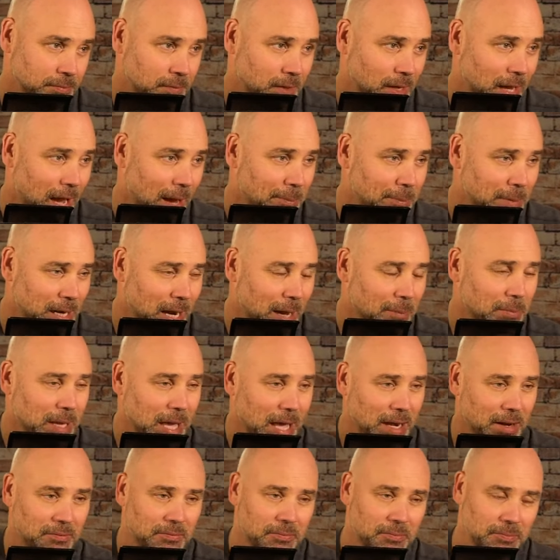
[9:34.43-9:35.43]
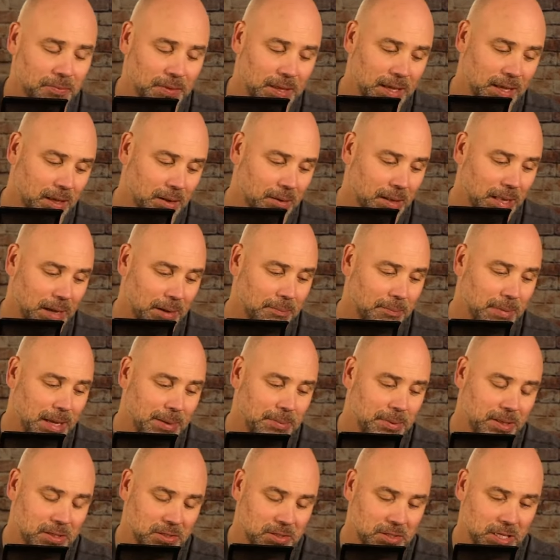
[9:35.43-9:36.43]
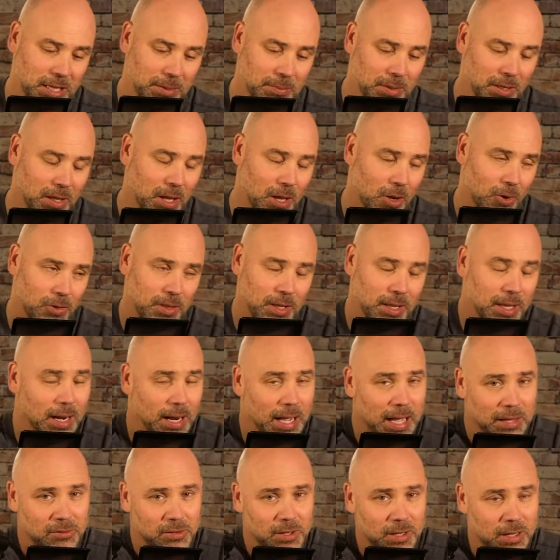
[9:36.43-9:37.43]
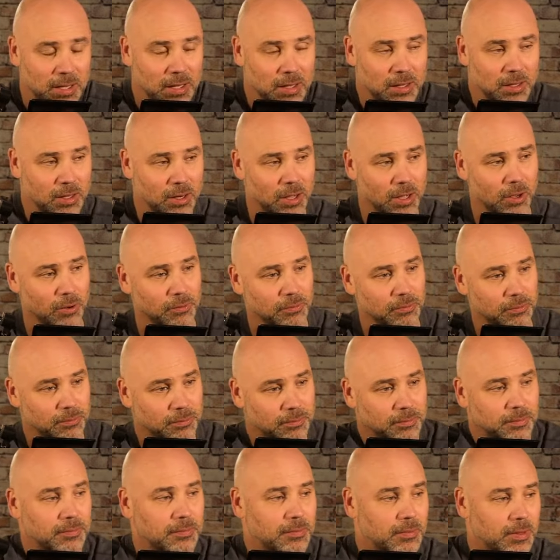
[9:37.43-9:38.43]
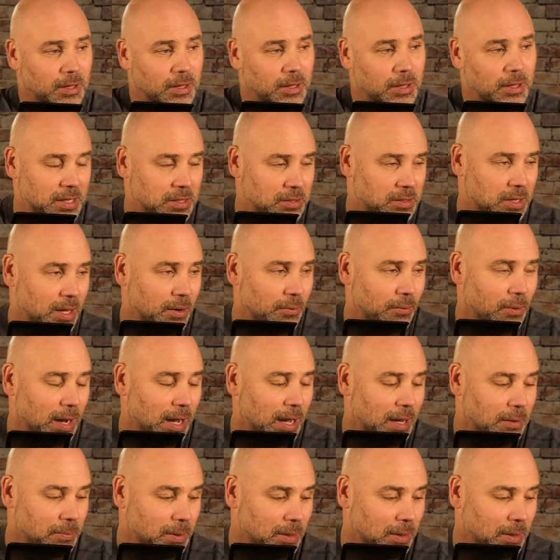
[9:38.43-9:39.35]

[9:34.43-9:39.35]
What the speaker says: I mean, I'm kind of thinking like maybe this team can go to the NIT, you know, if things get right.